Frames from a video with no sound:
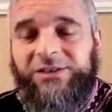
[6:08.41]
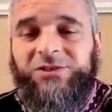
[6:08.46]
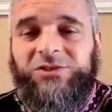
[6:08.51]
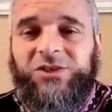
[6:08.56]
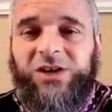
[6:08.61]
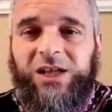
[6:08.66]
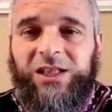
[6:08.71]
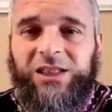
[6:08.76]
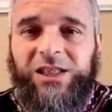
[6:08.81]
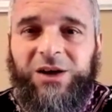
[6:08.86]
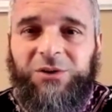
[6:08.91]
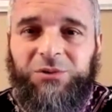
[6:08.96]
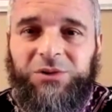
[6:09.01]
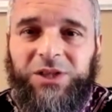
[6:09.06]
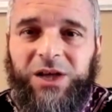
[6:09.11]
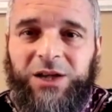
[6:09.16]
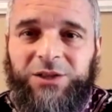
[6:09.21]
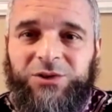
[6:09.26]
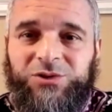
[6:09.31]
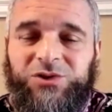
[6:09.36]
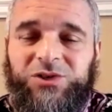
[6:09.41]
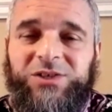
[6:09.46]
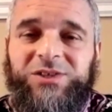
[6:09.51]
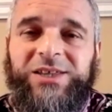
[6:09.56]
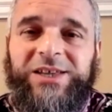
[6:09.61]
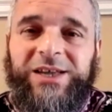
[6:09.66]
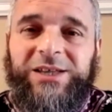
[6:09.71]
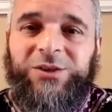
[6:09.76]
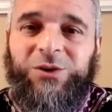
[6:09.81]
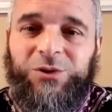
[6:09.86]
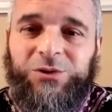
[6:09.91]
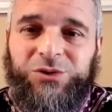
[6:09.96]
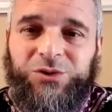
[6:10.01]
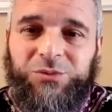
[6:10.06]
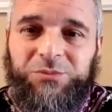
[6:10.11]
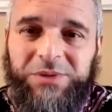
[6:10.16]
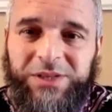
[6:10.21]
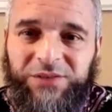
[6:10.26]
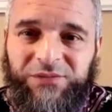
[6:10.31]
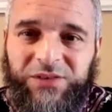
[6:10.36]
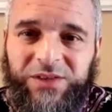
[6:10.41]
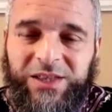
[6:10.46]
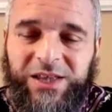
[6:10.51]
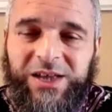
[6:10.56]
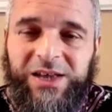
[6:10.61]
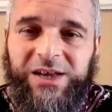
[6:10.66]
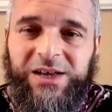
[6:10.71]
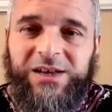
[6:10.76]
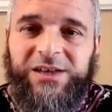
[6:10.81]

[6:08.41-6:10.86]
inshallah, with others so they can also benefit.